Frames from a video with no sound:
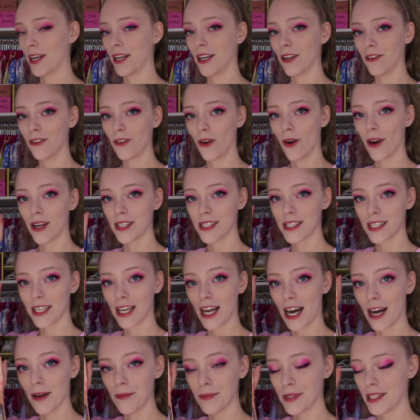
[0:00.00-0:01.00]
and of course it
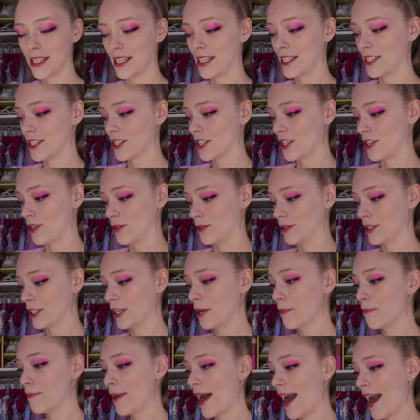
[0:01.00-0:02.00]
comes in its cute
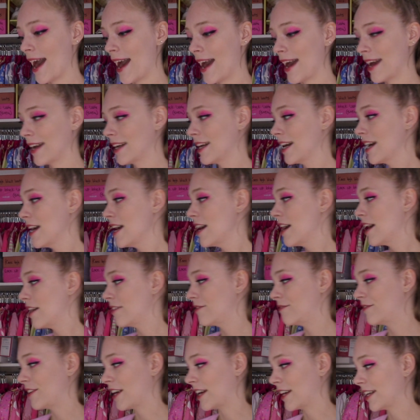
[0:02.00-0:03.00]
little bag.
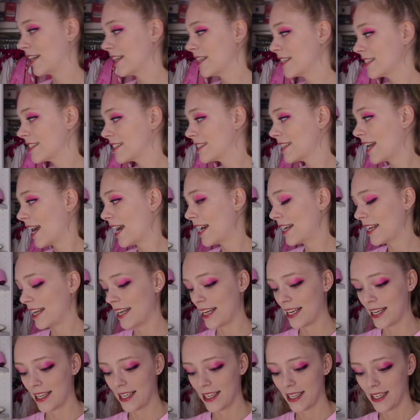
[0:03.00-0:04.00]
I'm very
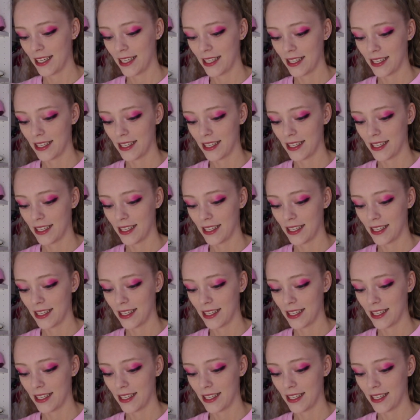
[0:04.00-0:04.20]
excited.